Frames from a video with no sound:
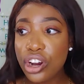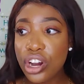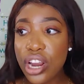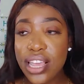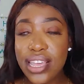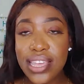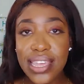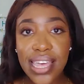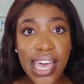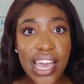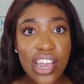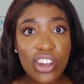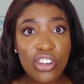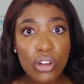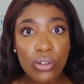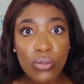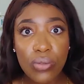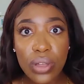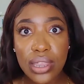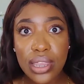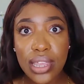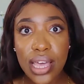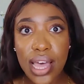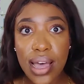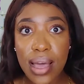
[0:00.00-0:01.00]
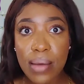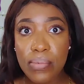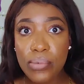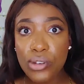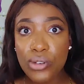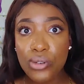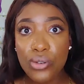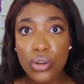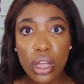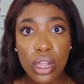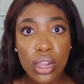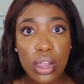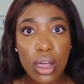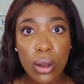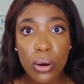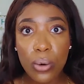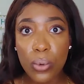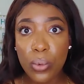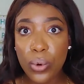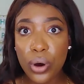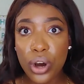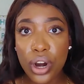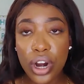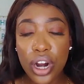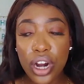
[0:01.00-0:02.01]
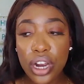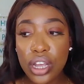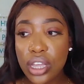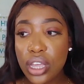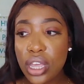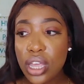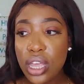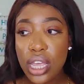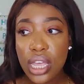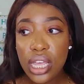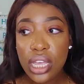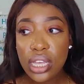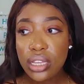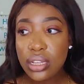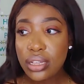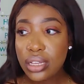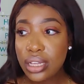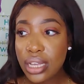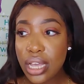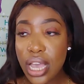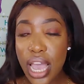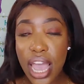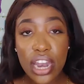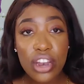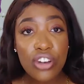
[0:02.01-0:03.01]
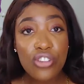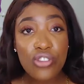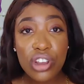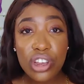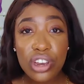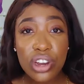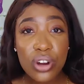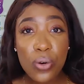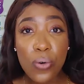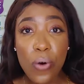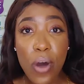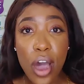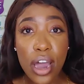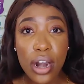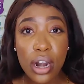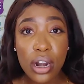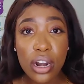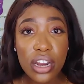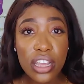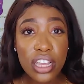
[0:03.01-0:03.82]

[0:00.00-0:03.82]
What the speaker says: engaging with them, you're doing a lot of work, and drink your water.